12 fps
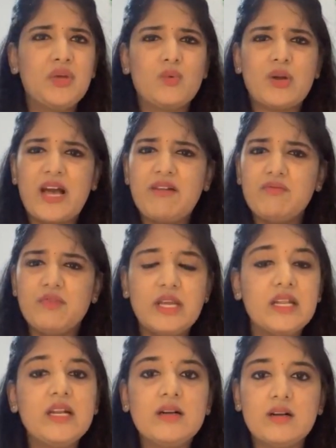you would have
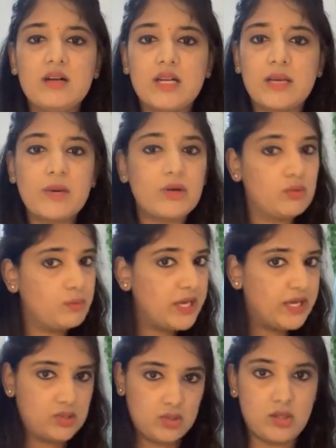very little time and you'd be
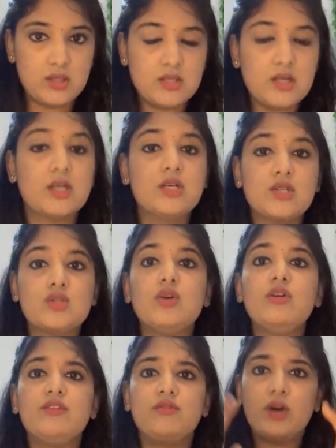exhausted.
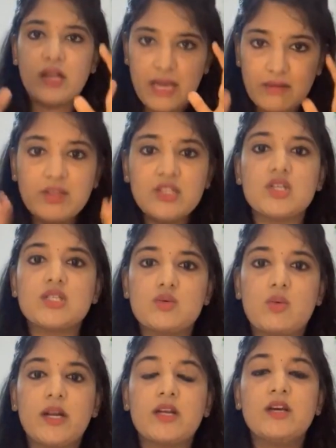So if you're having just
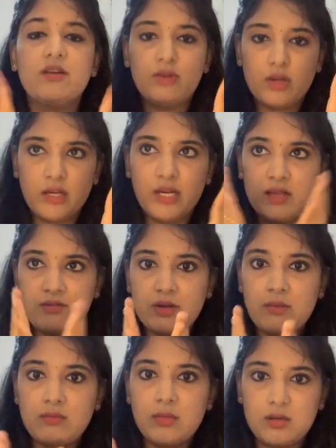one, if you're reading
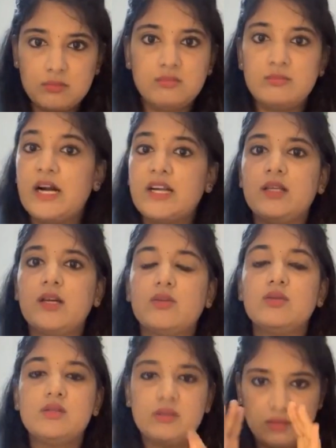from Bhatia
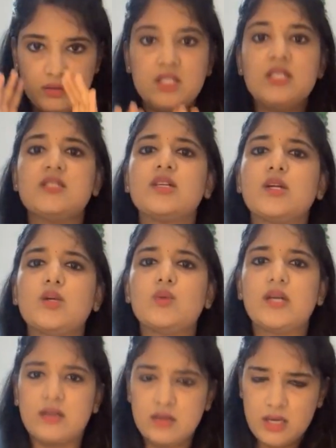notes, just stick to
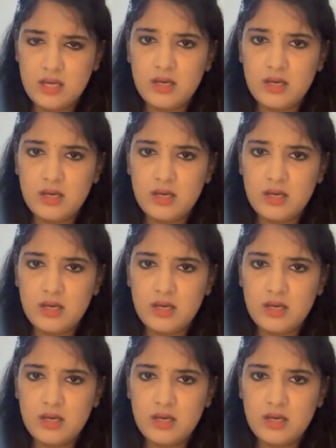that.